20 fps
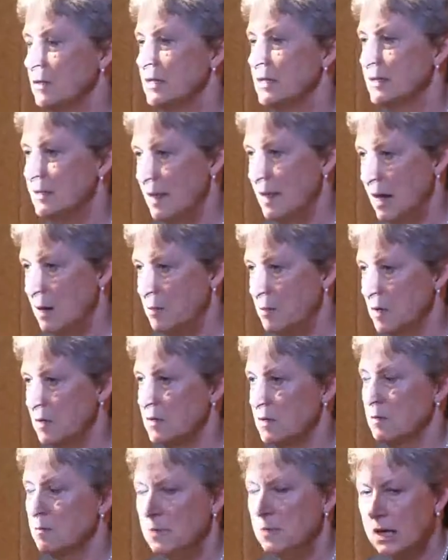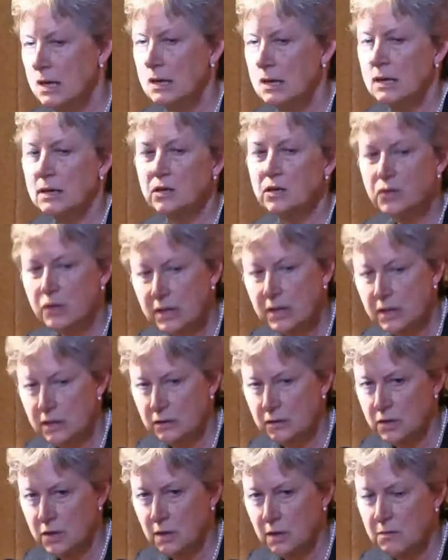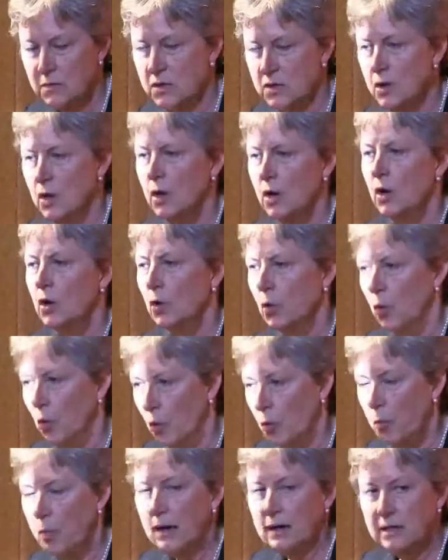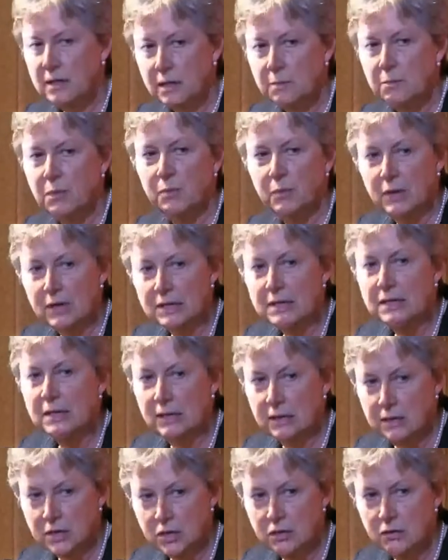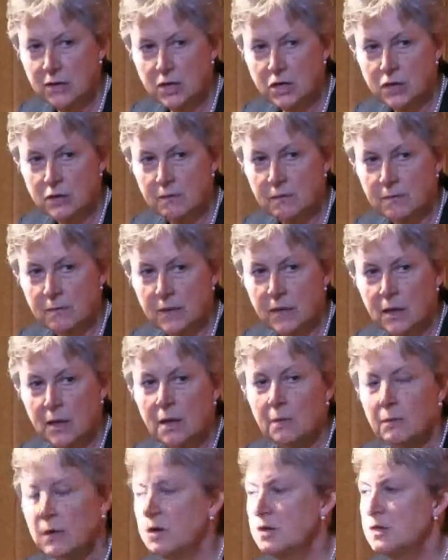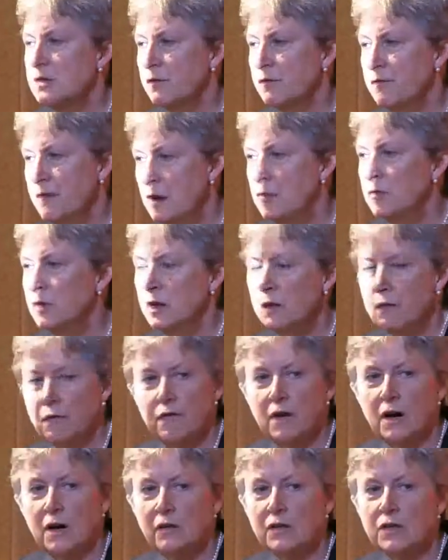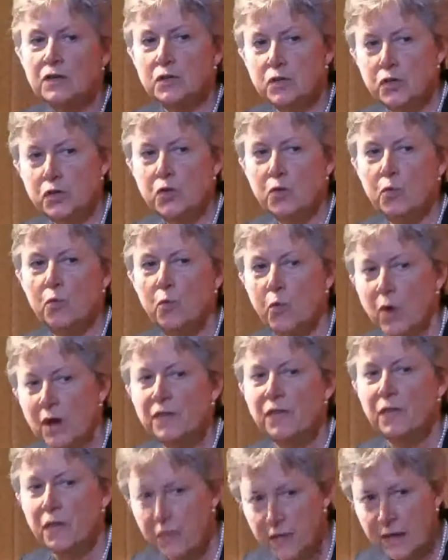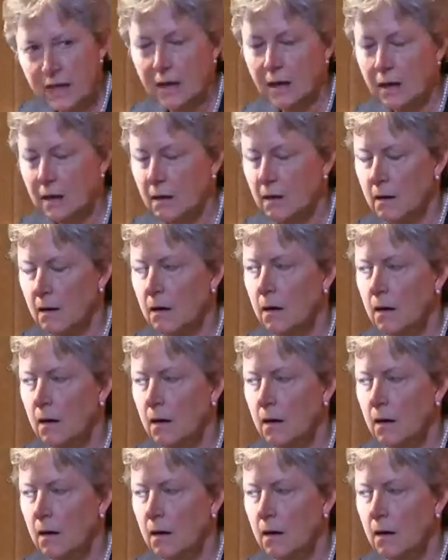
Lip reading: to its neighbors merely in trading terms or by deeper political integration. Because the founding fathers knew one thing,